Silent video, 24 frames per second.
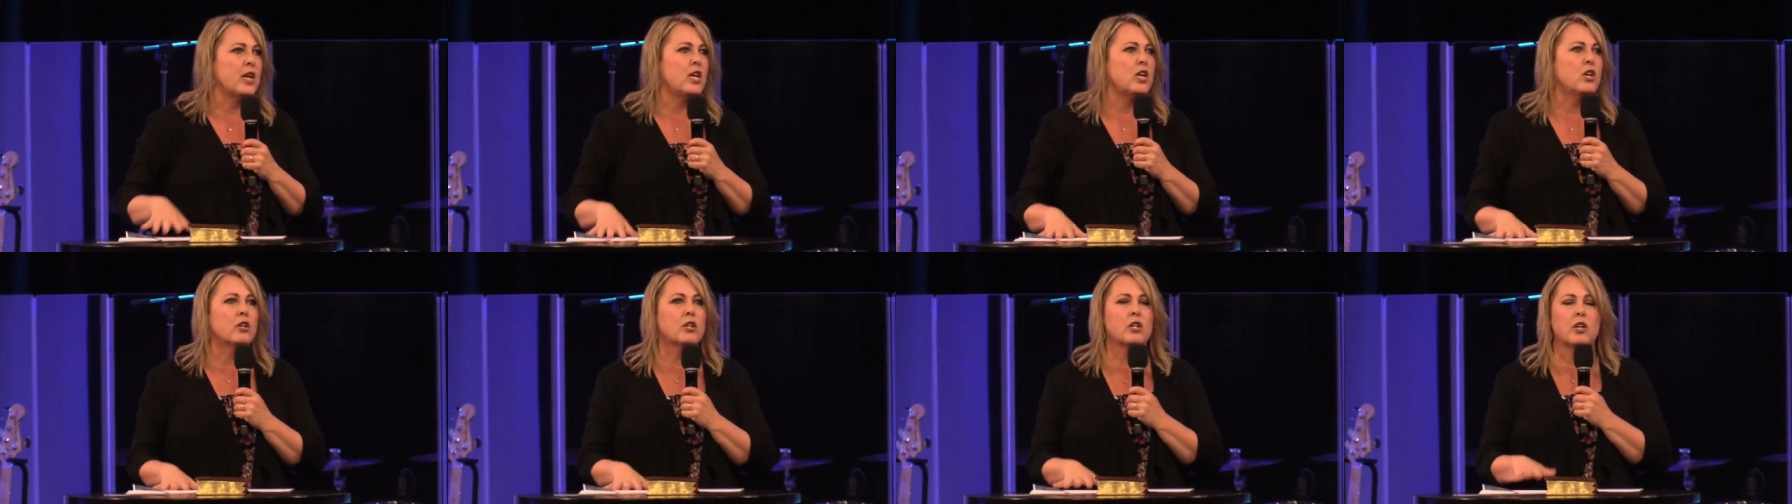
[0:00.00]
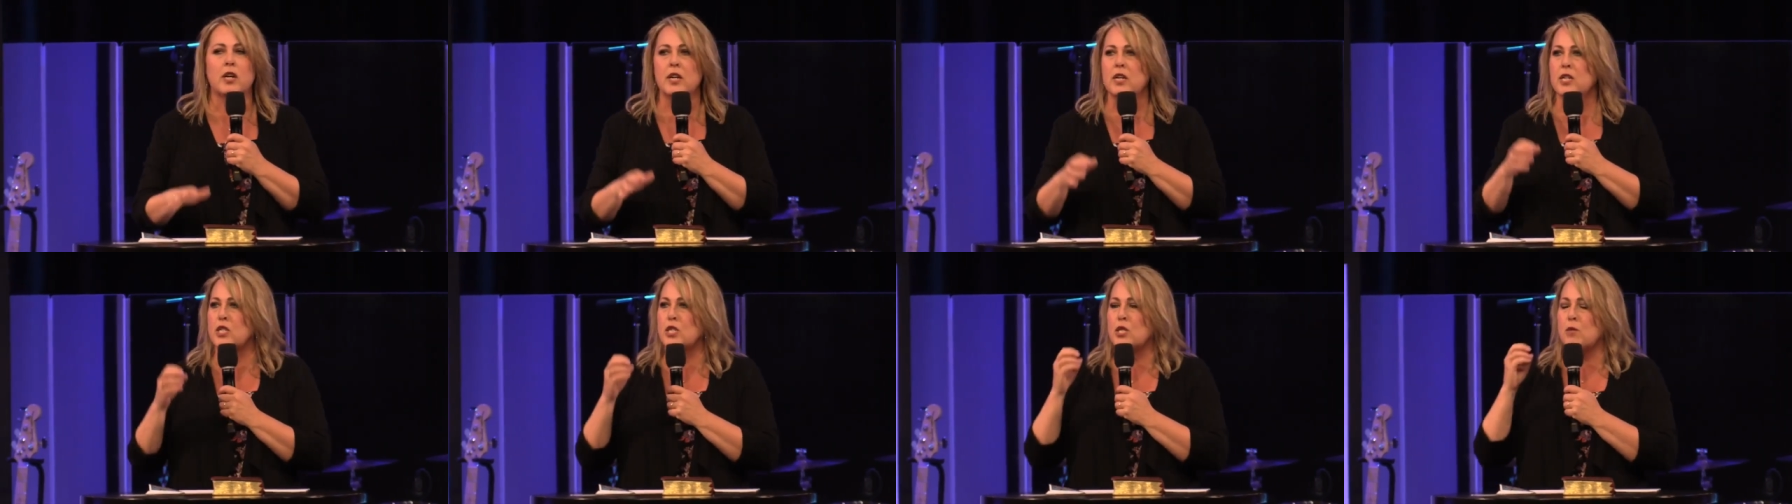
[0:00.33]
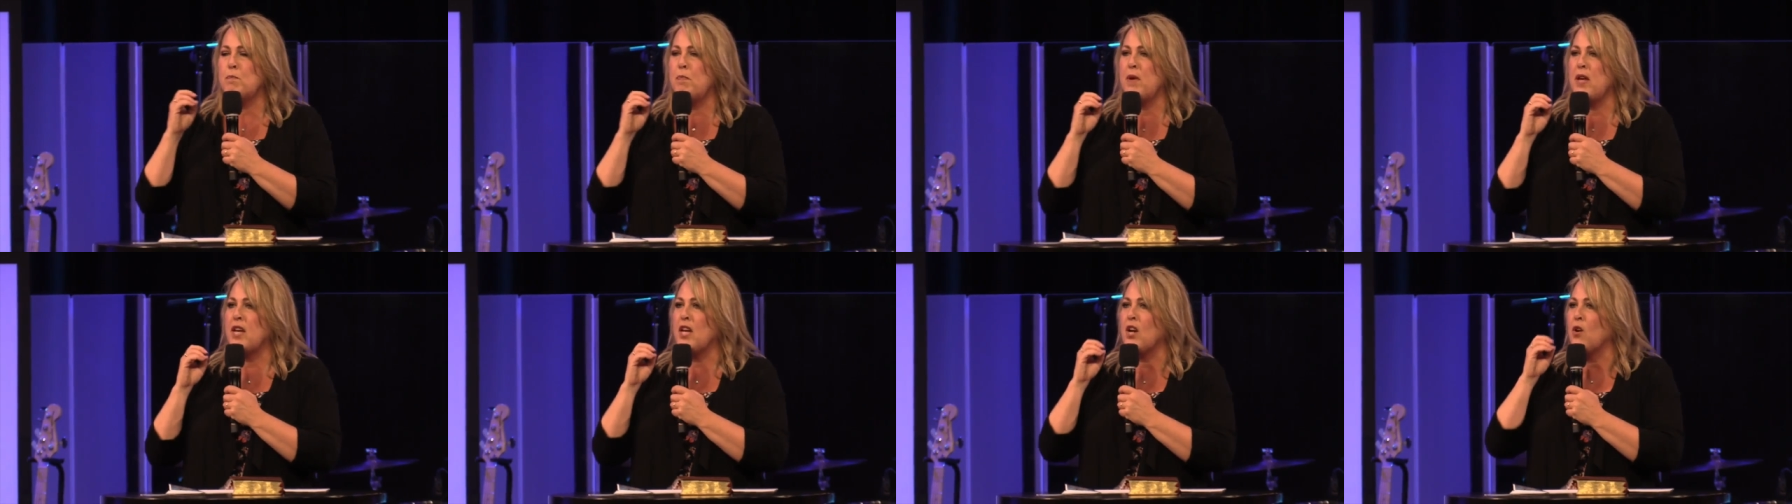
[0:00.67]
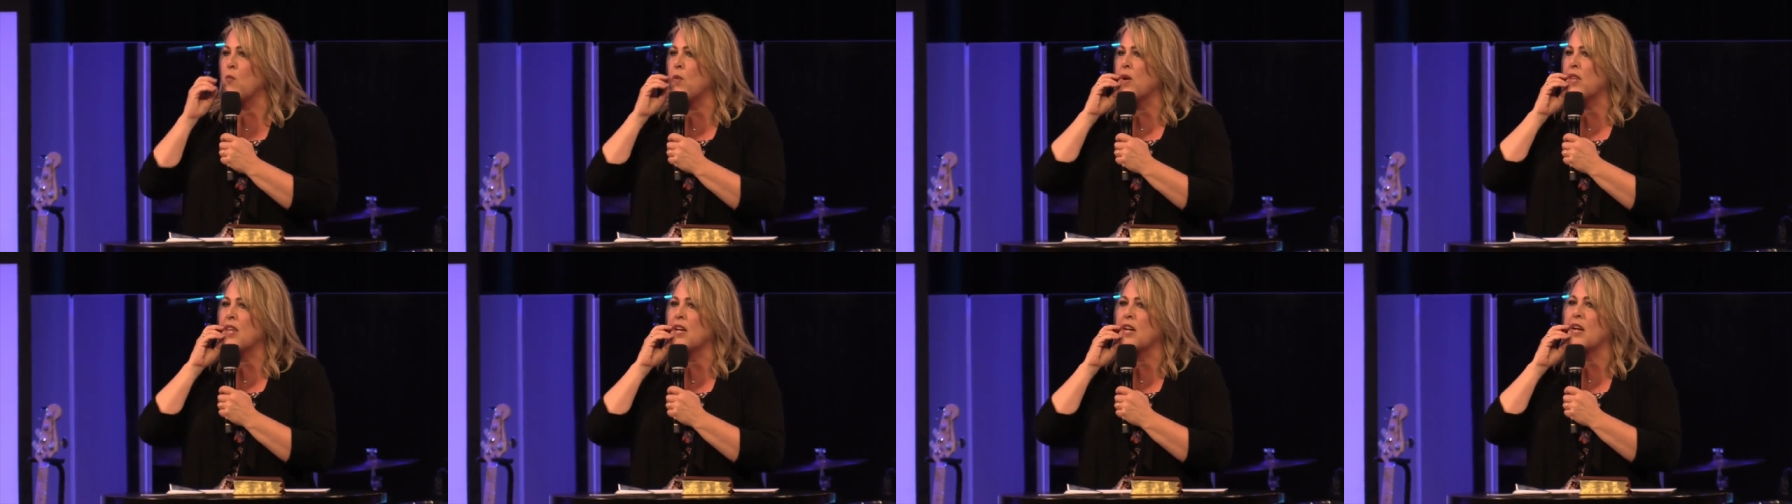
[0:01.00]
You're going to speak it
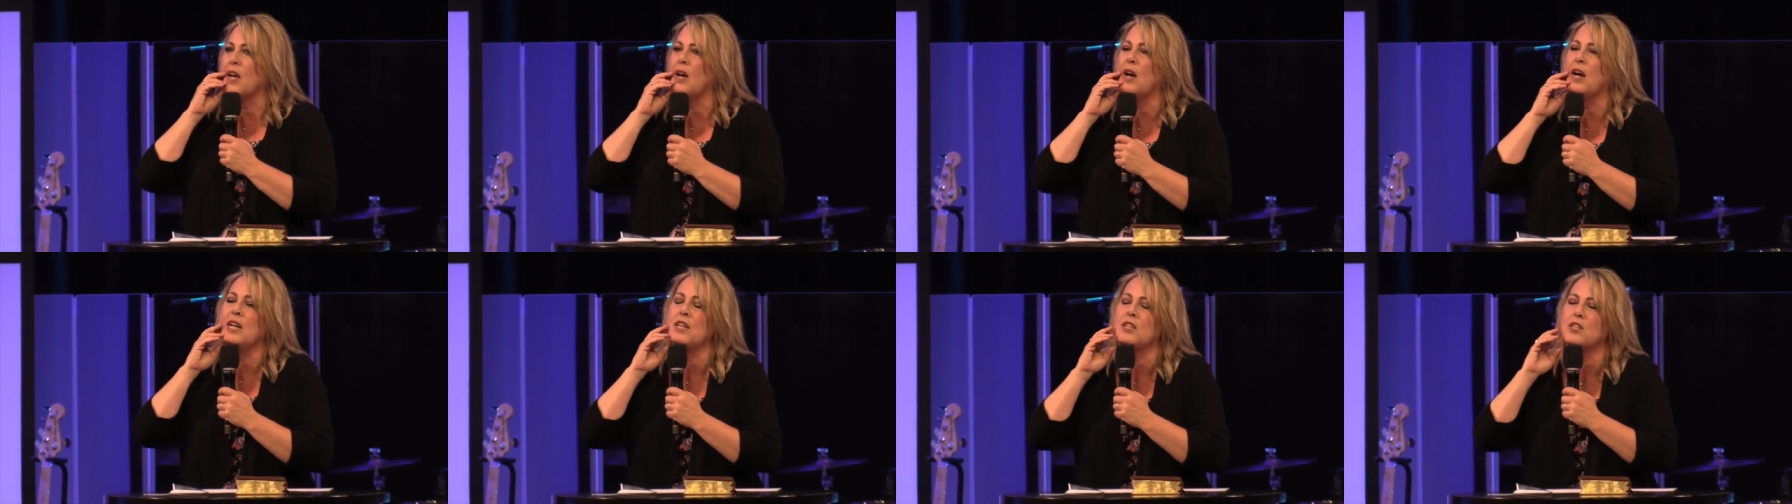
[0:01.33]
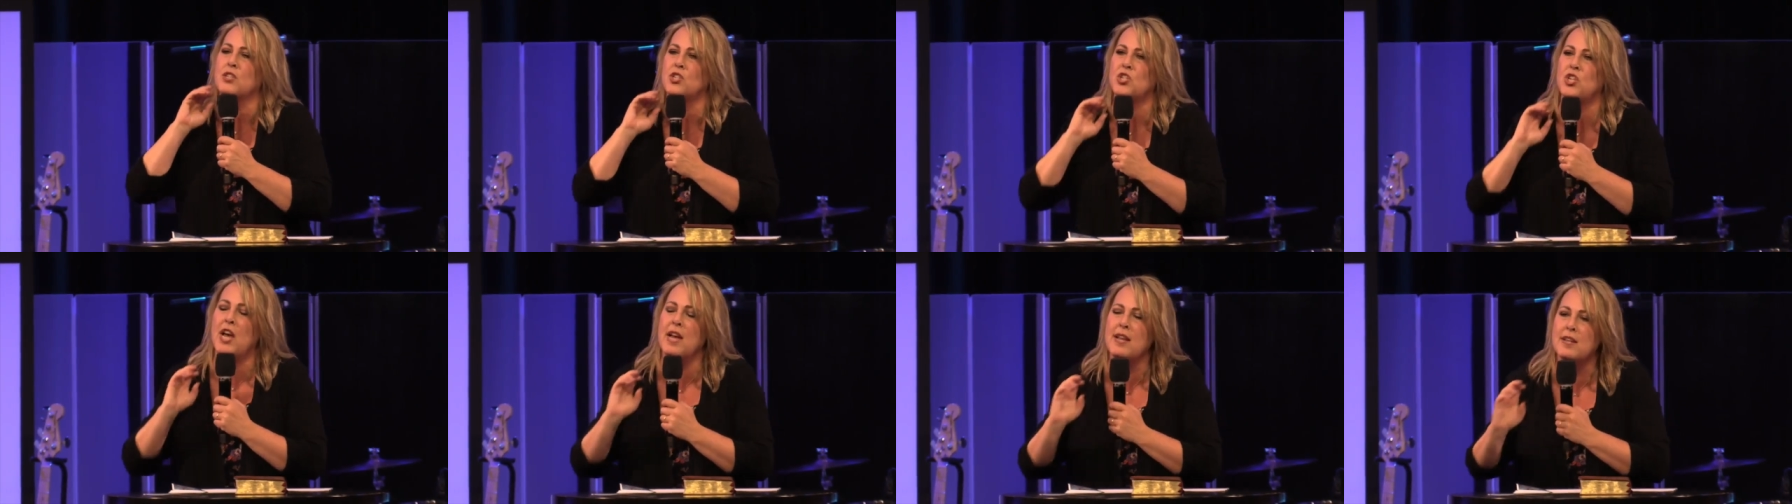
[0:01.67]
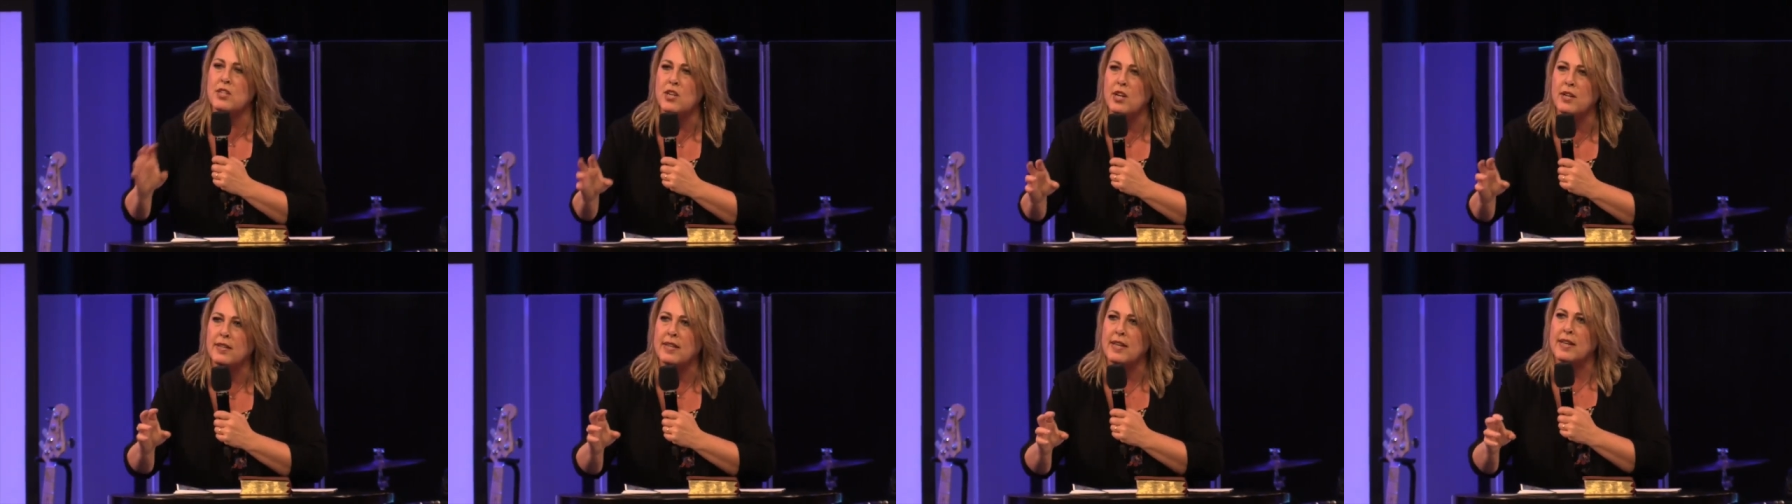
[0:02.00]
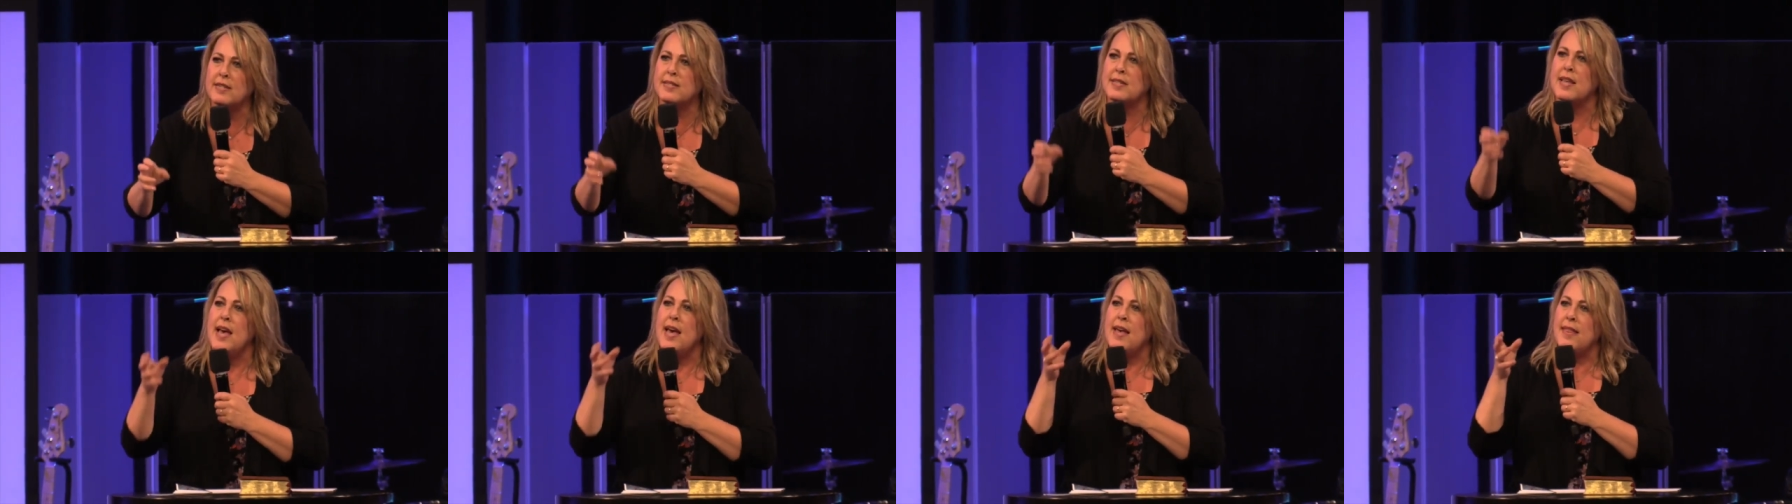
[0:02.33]
with a, a
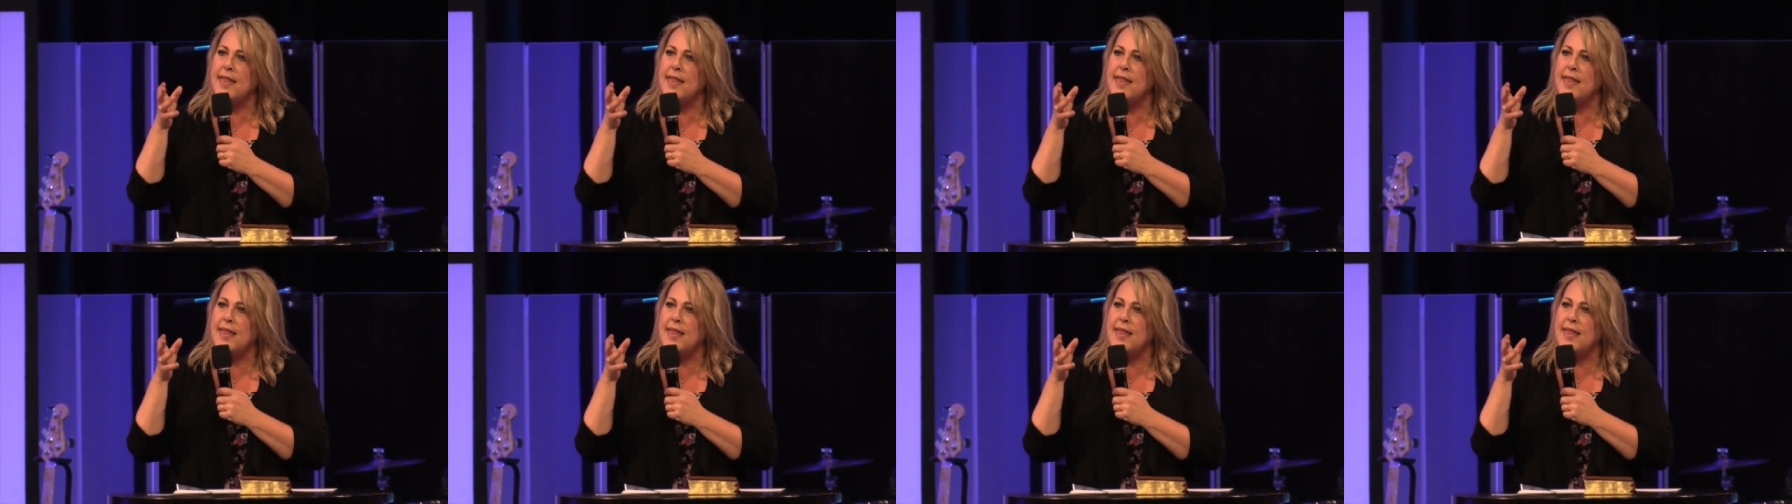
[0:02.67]
gentleness